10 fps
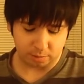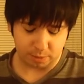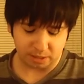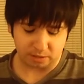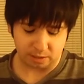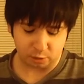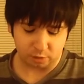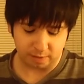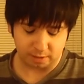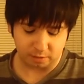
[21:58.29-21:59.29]

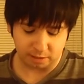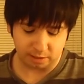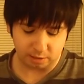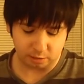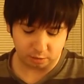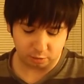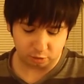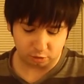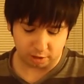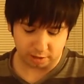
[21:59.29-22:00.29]
bisexual that leaned
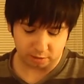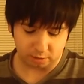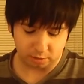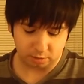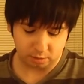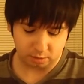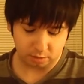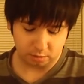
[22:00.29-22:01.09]
straight.